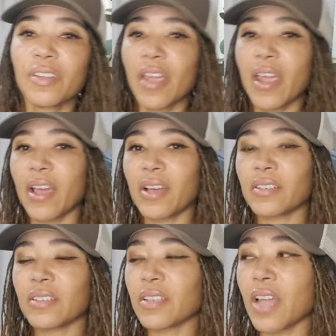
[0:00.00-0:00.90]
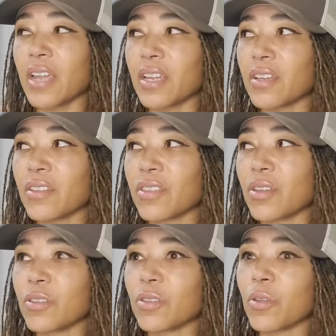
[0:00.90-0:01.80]
And like
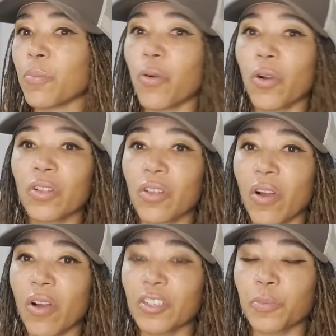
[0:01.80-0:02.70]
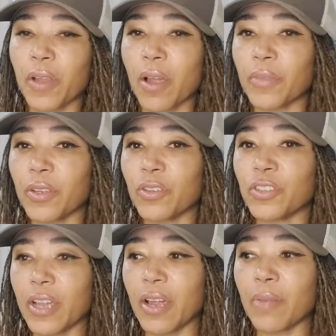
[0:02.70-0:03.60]
the the pork lard has become the new
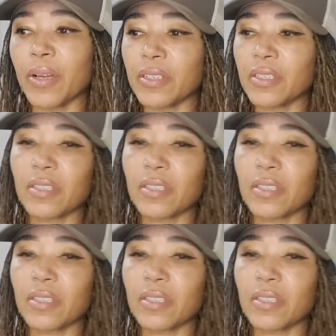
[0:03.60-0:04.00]
jam, but